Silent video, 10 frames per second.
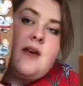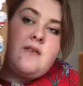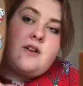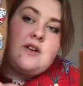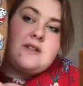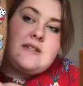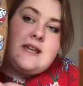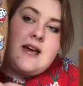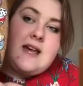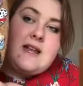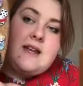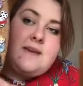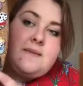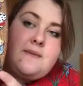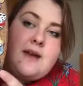I've got
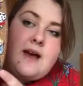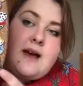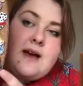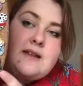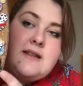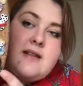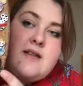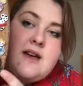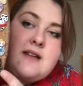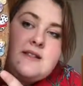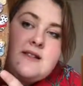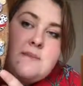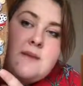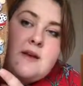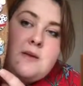Tiana, and that's
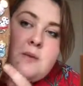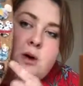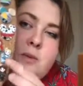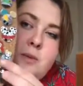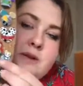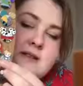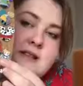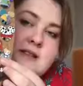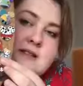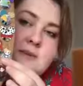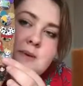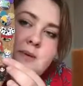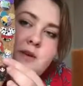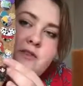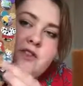Mary Poppins. I think some
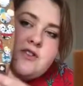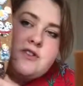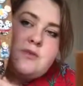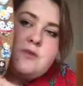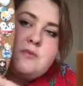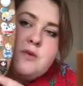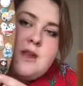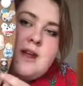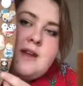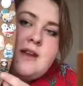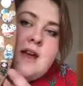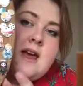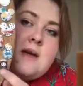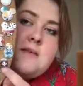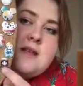people confuse her with Mulan,
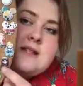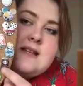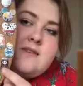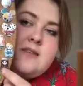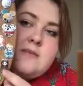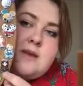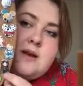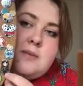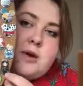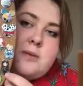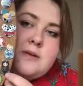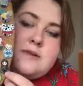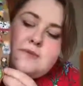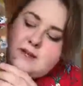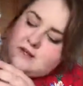but that's definitely Mary
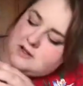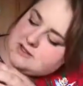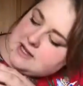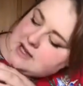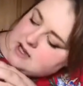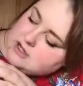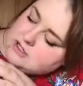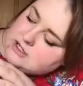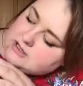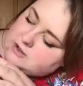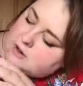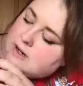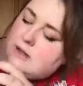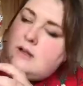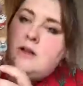Poppins because she's got
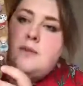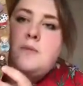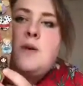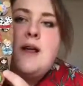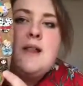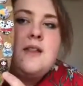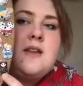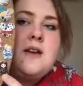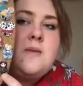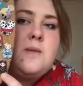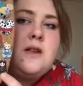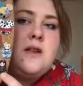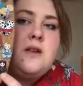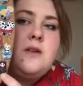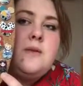her little umbrella there with a
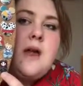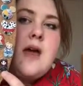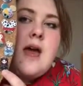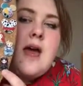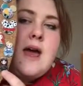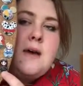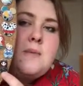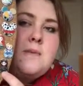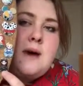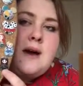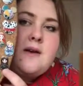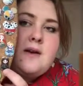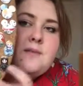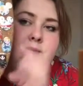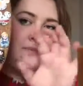little um,
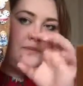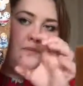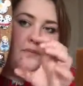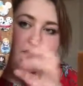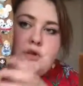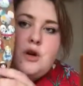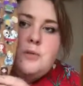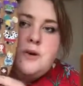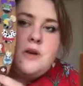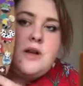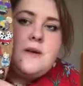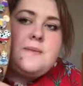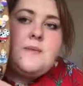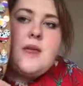parrot topper on it.